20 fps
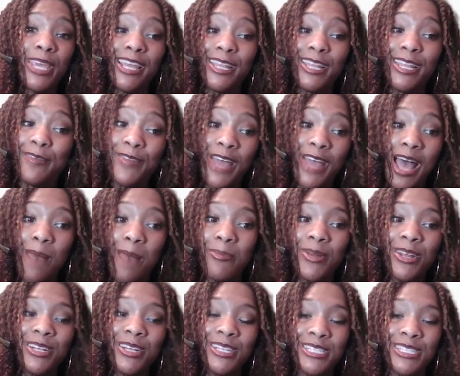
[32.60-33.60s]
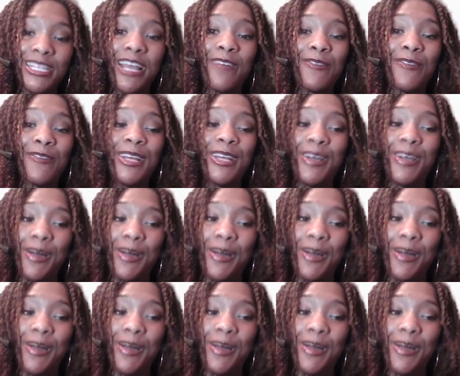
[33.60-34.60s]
I'd love to hop on a discovery call.